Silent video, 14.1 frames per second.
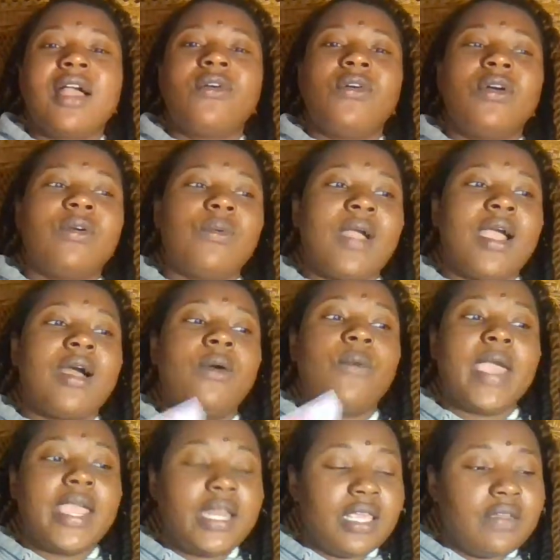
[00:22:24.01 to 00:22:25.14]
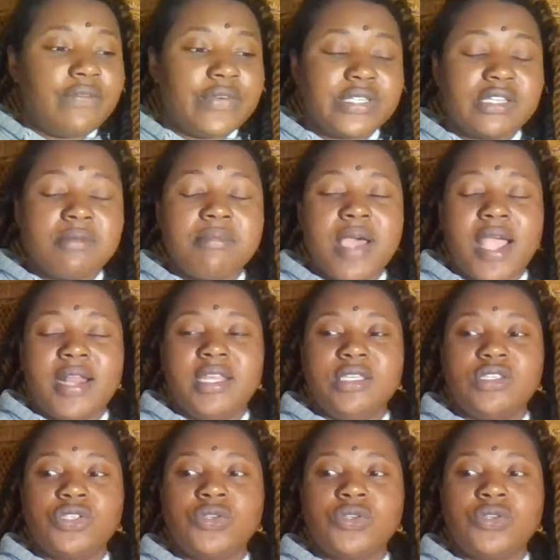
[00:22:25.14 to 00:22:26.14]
go around waiting for somebody